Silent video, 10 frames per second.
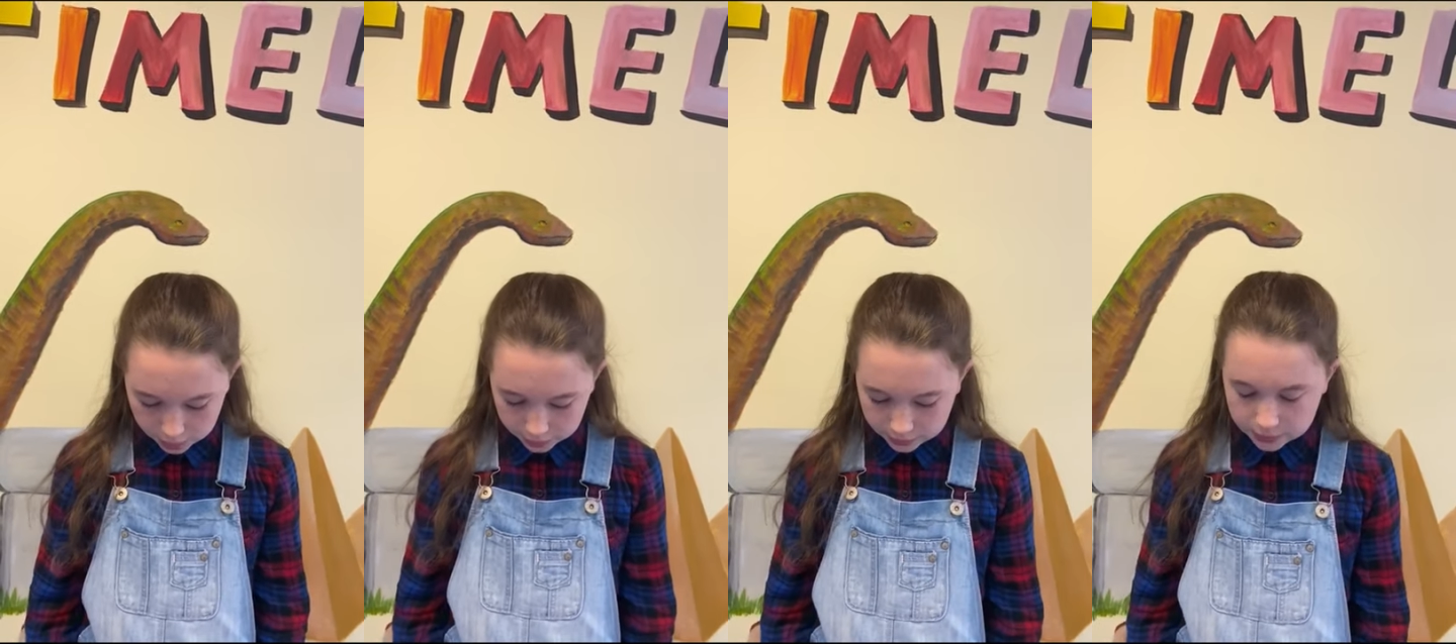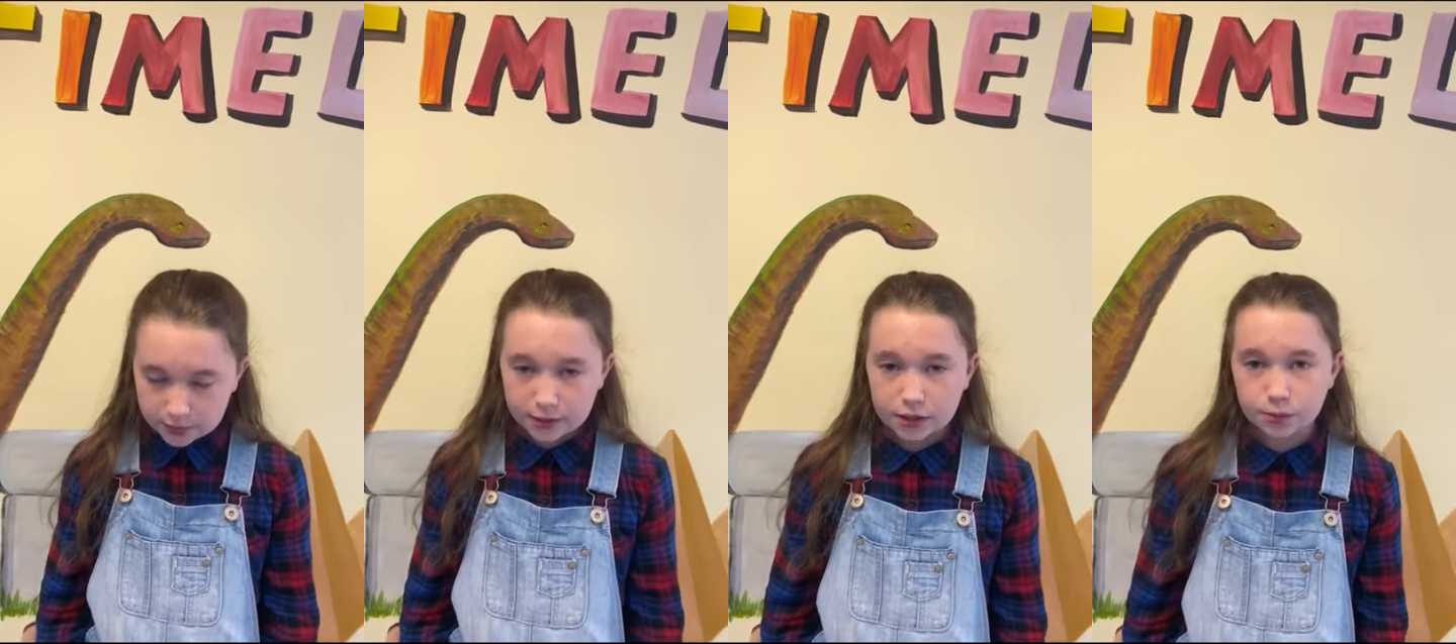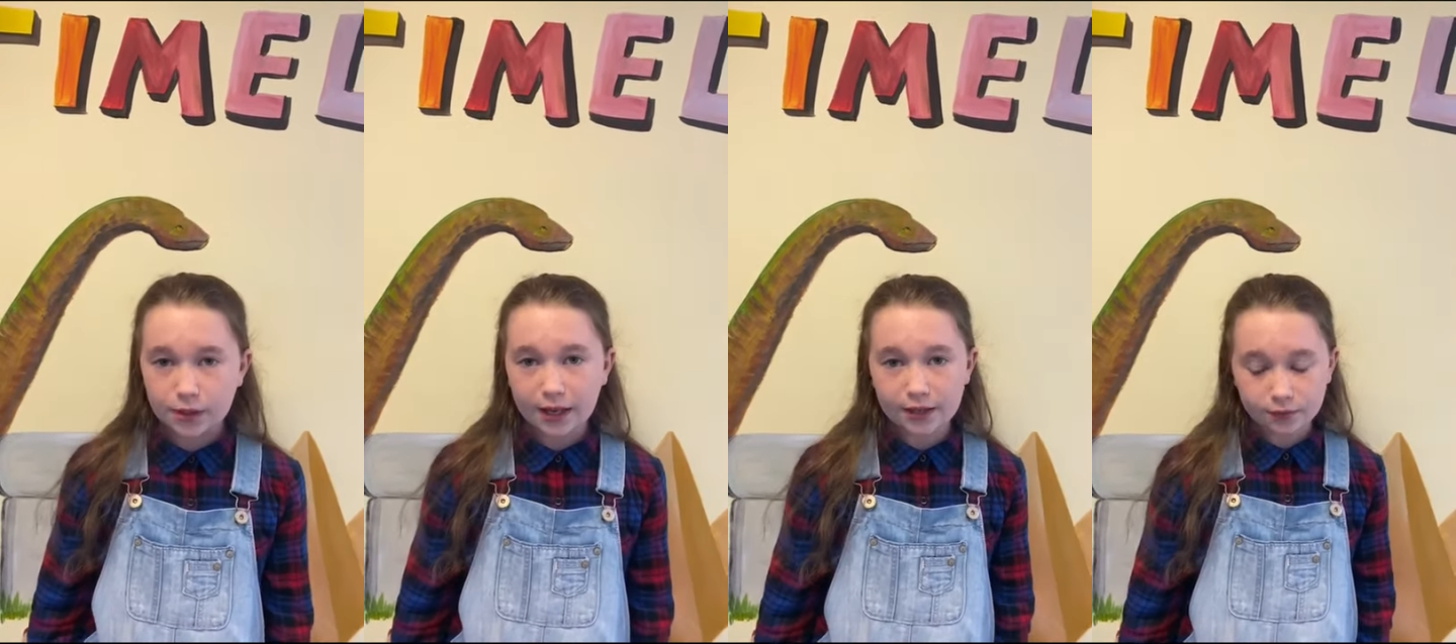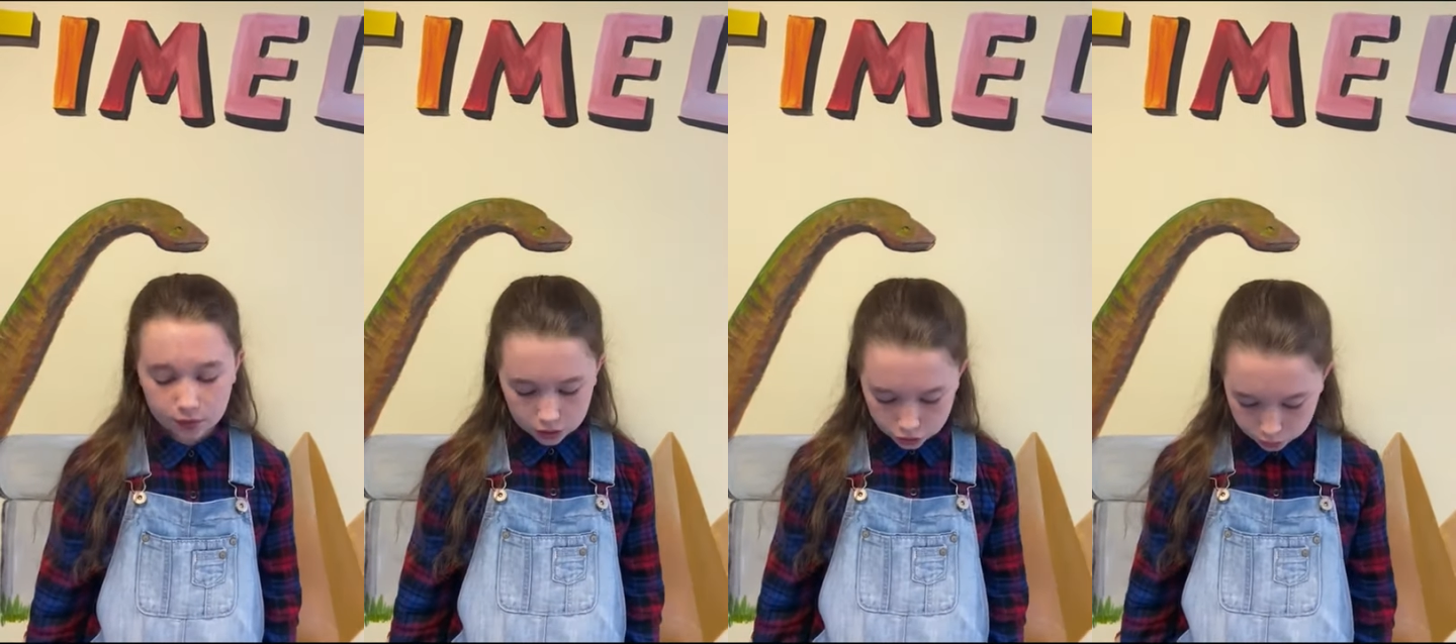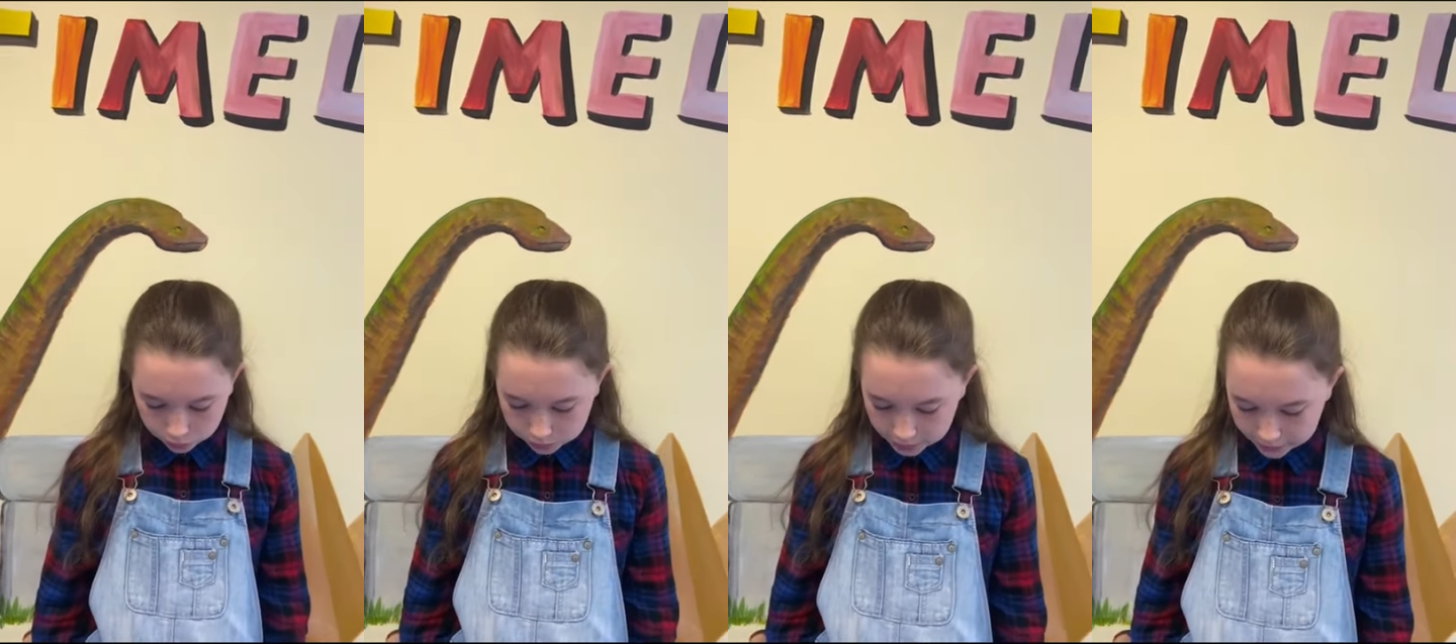In year six, we had a
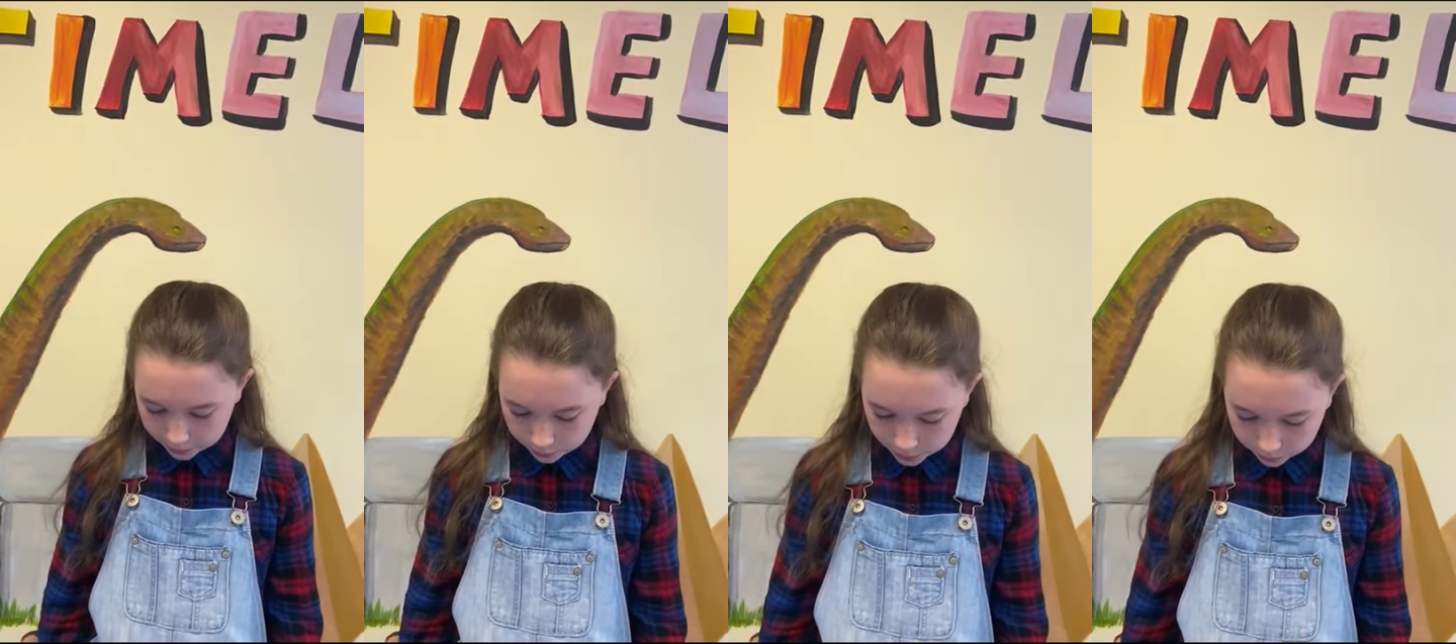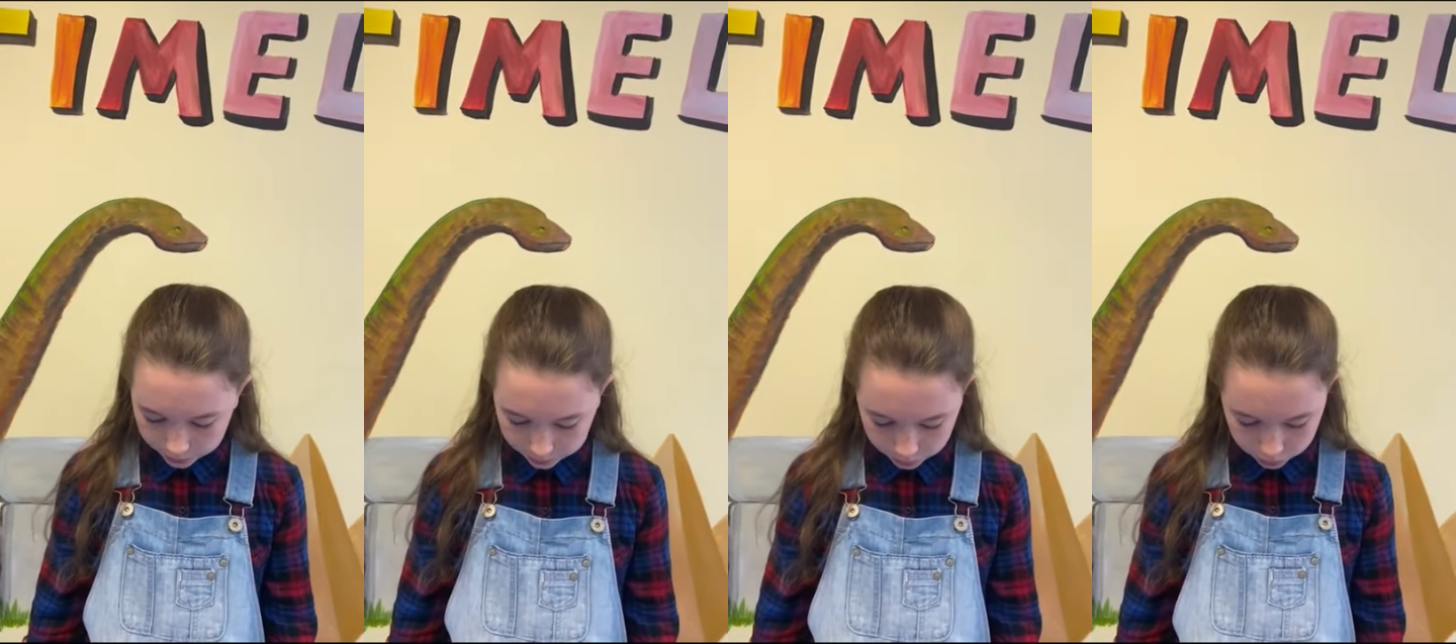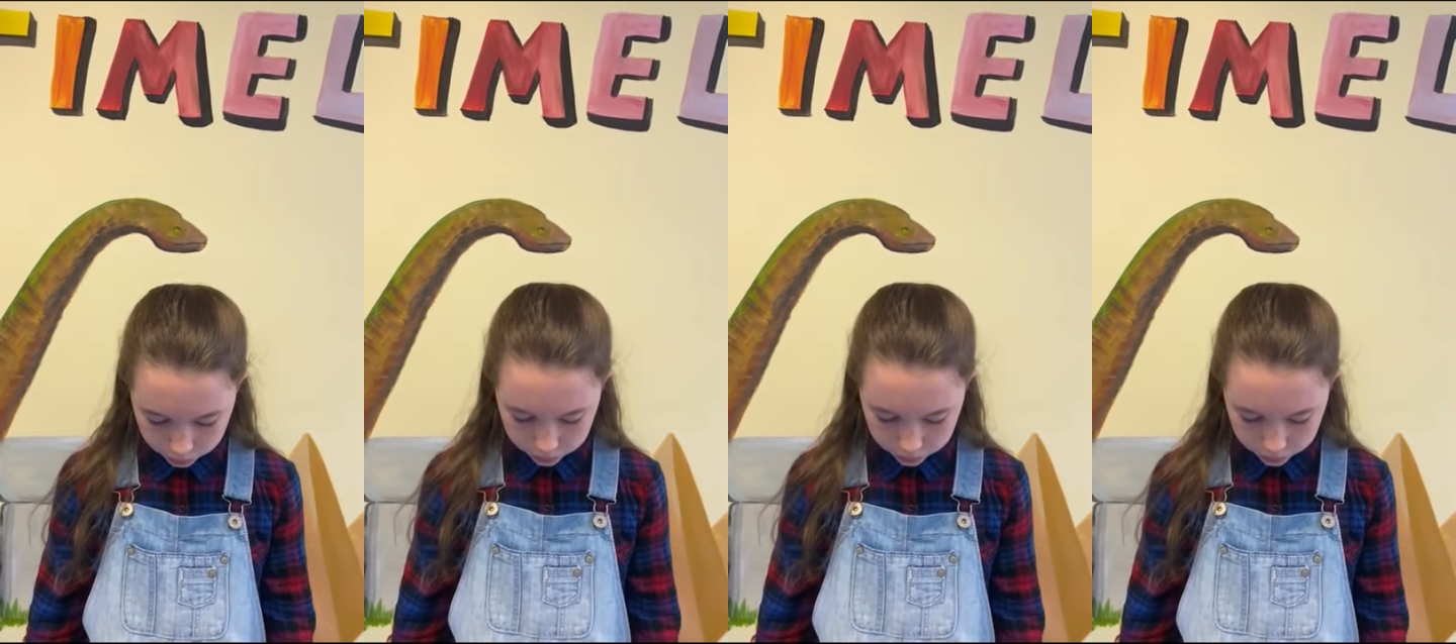virtual day where we put